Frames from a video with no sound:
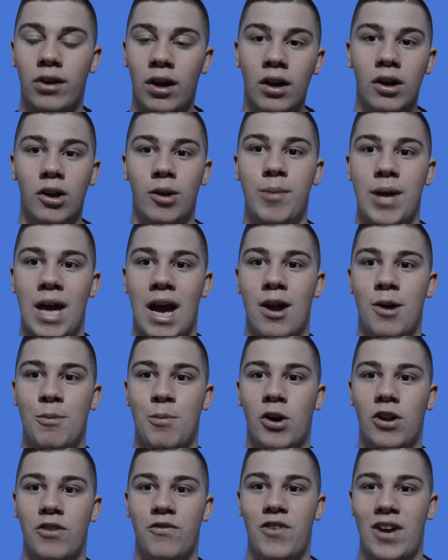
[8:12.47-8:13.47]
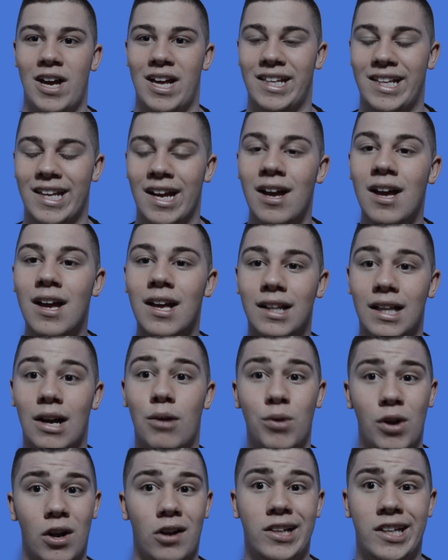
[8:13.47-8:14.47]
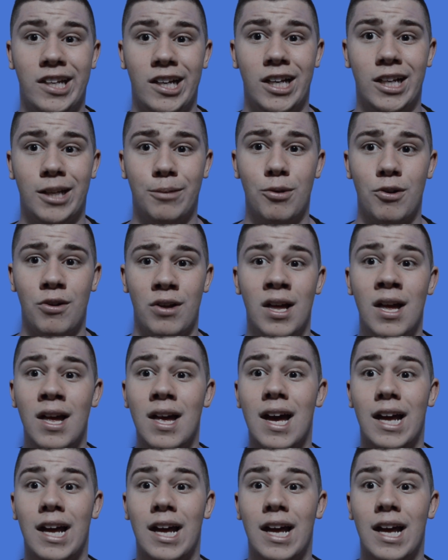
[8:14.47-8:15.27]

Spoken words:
are going to be Harry Potter fans that will go see this movie.